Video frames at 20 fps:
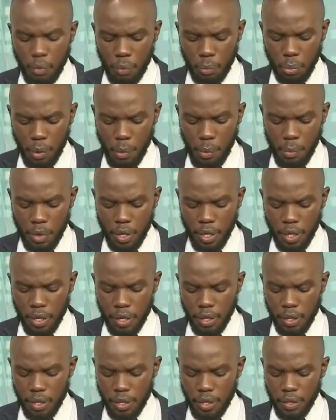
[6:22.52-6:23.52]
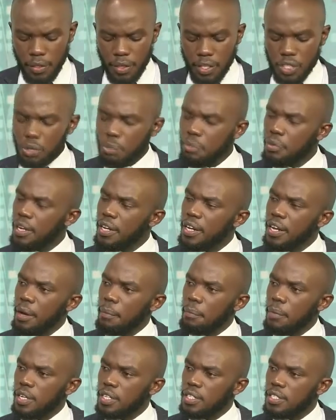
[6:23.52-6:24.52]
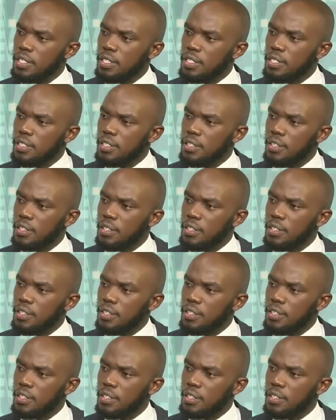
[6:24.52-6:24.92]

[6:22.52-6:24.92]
probably the job dynamics,